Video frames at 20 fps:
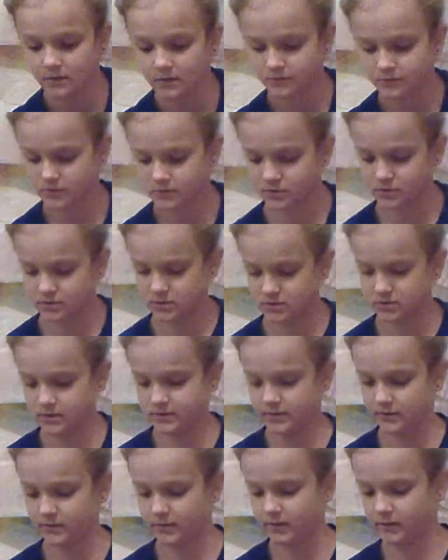Just gonna set
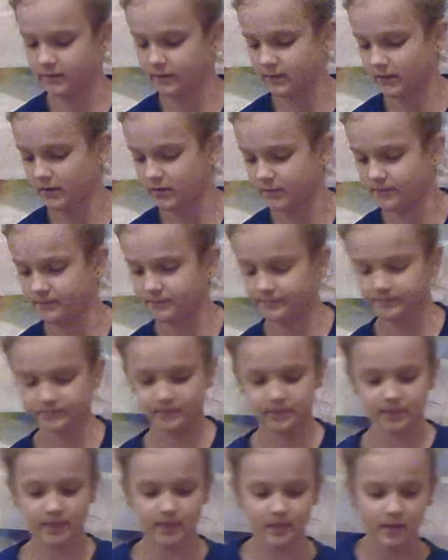that right there.
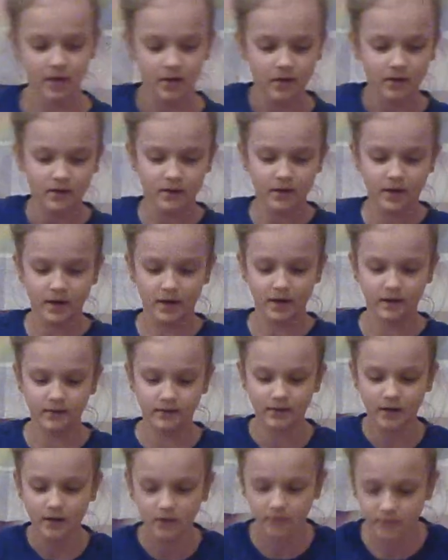Okay,
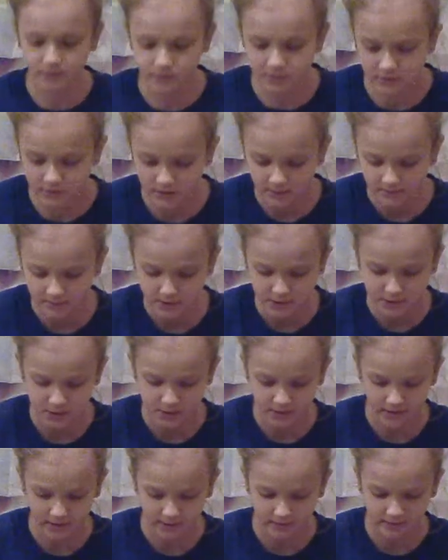now you're just gonna make
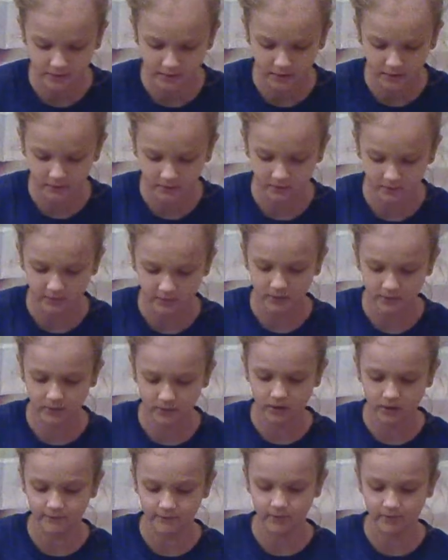sure not a
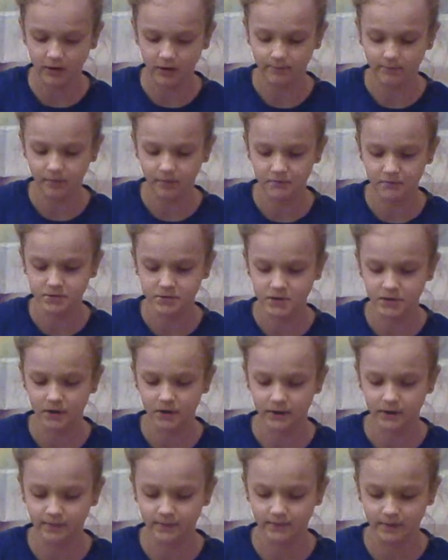lot of air bubbles are
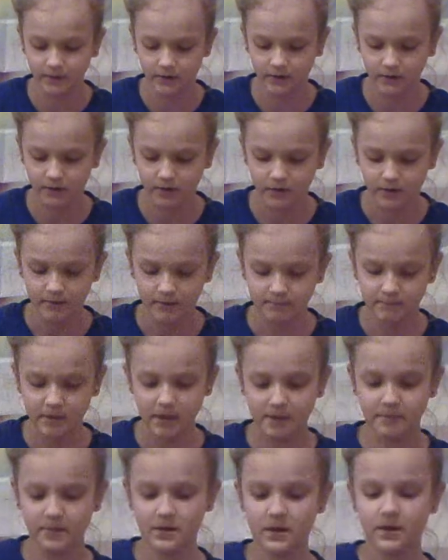in there.
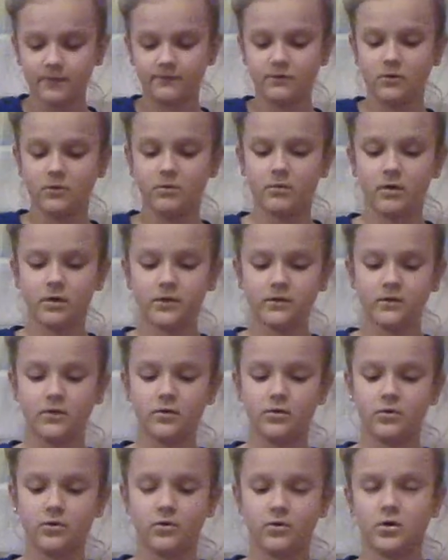Maybe if you want to,
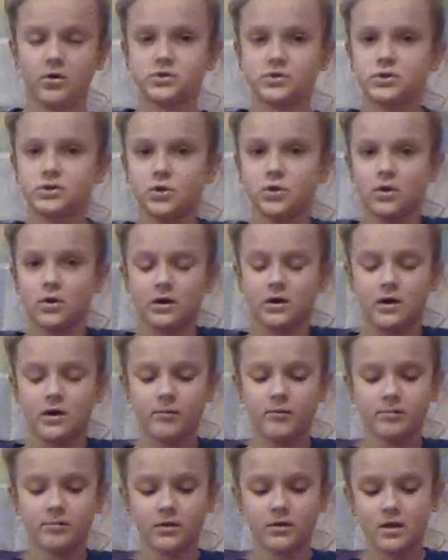you could stir it up.
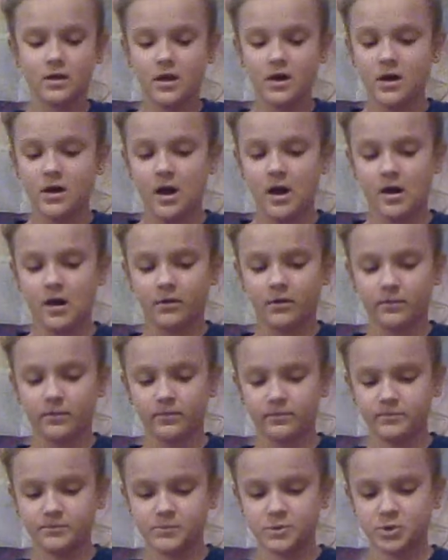
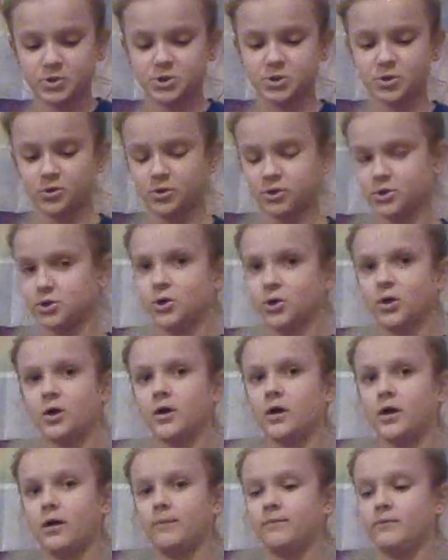Don't stir it
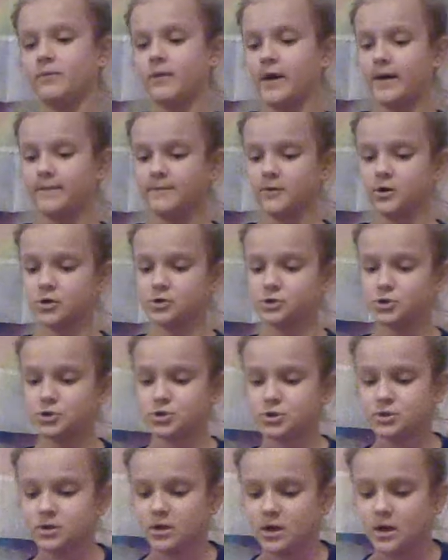up that much.
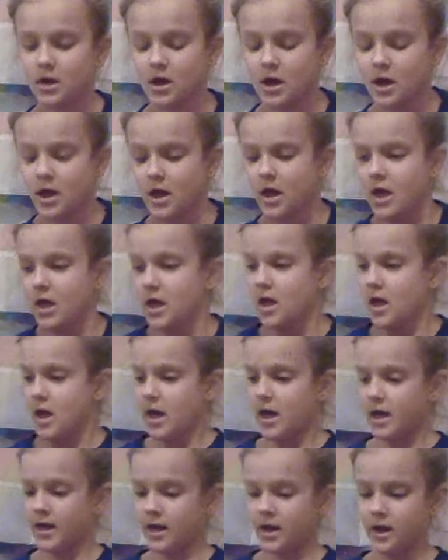
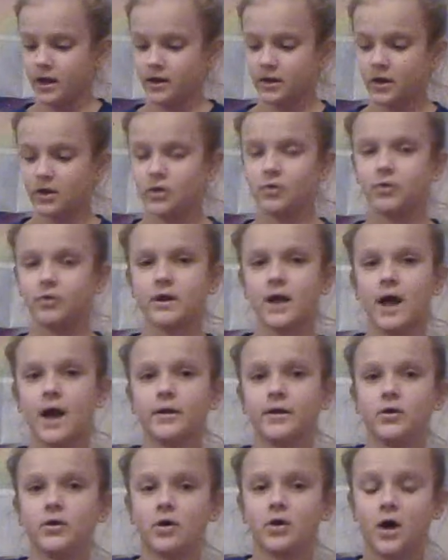And you can add
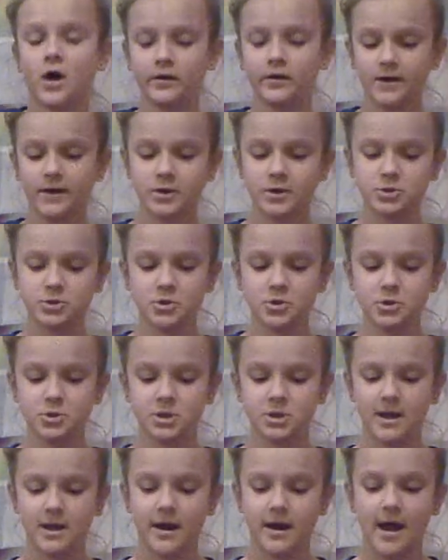your contact
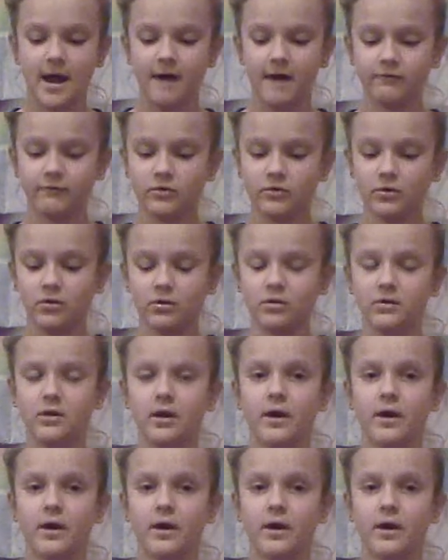solution, and after you just